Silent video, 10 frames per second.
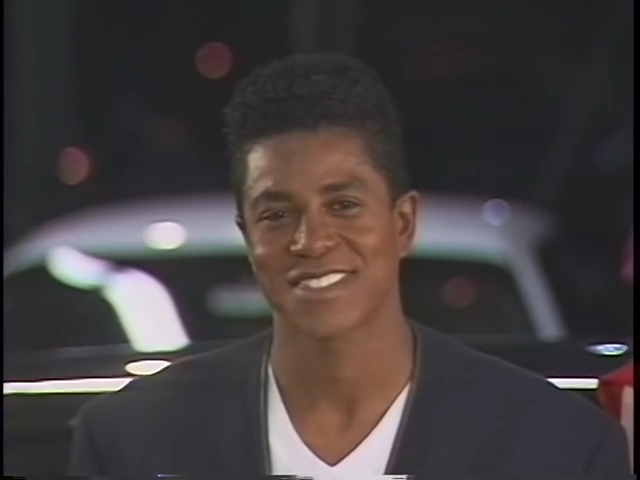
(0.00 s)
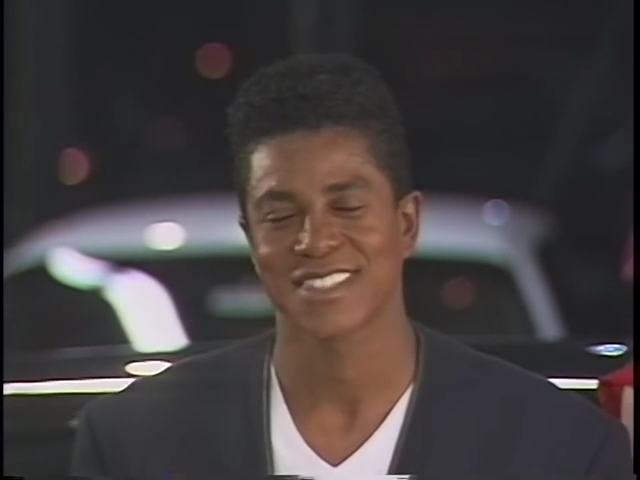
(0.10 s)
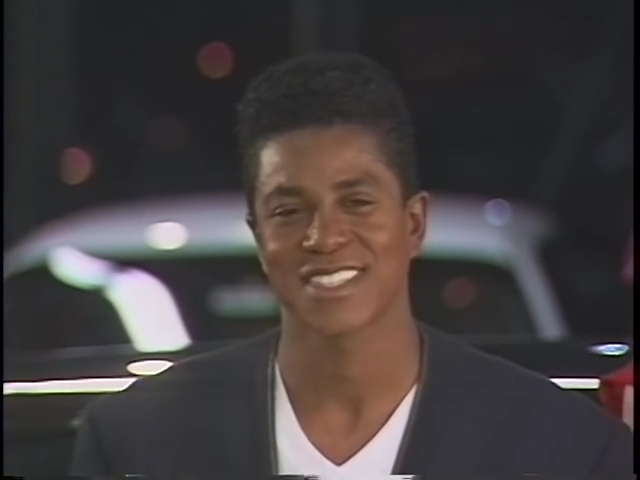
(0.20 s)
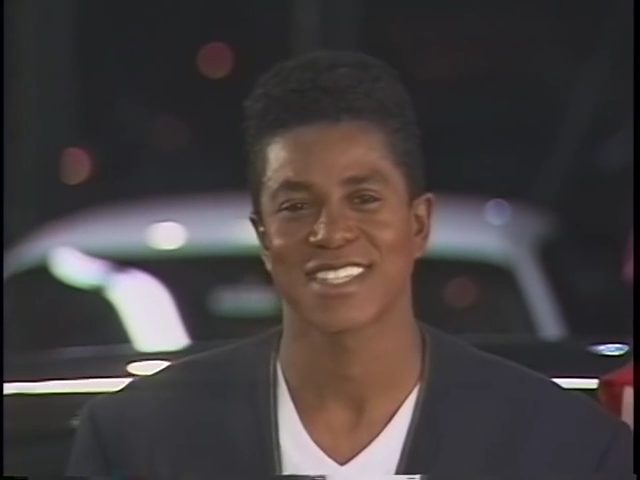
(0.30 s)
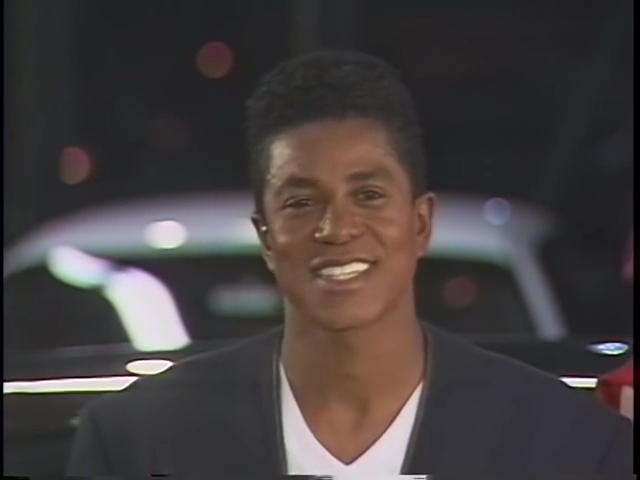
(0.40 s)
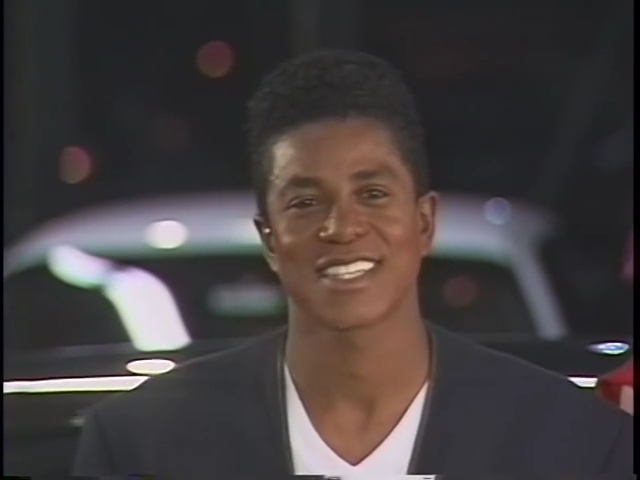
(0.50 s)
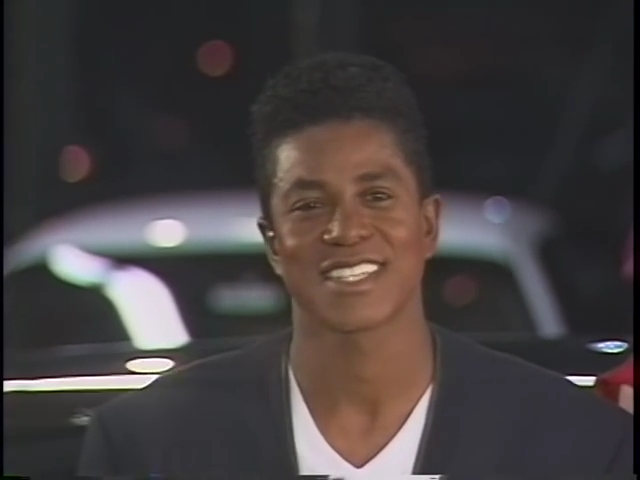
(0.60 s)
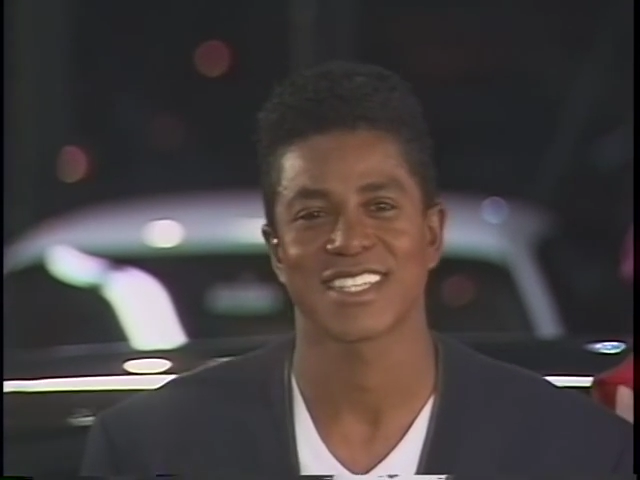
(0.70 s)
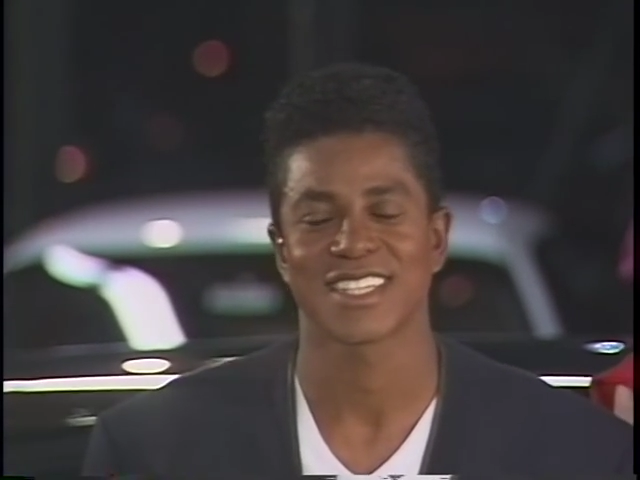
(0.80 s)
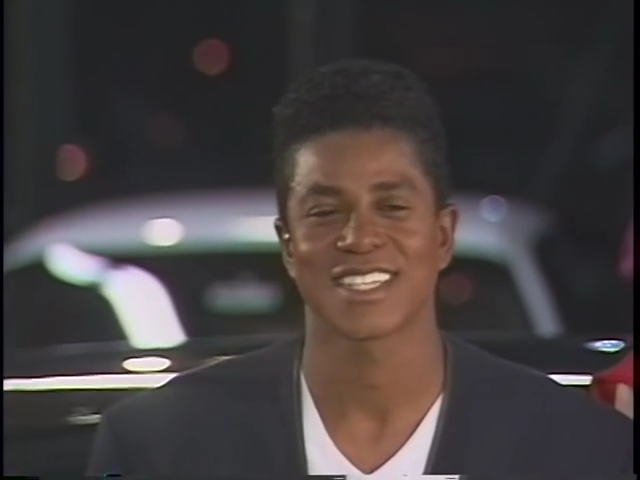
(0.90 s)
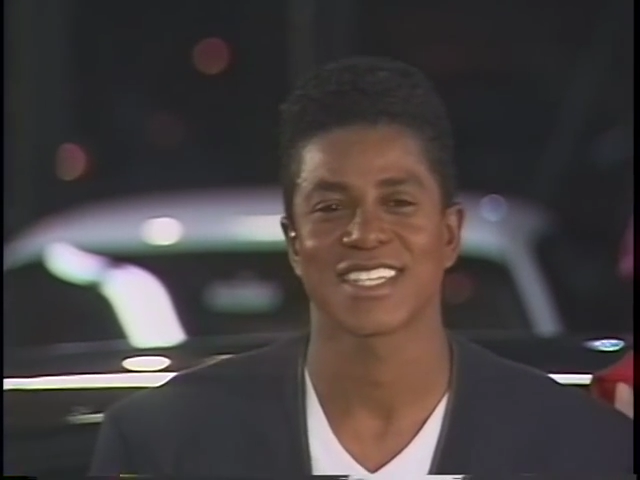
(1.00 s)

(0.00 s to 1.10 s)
Number six.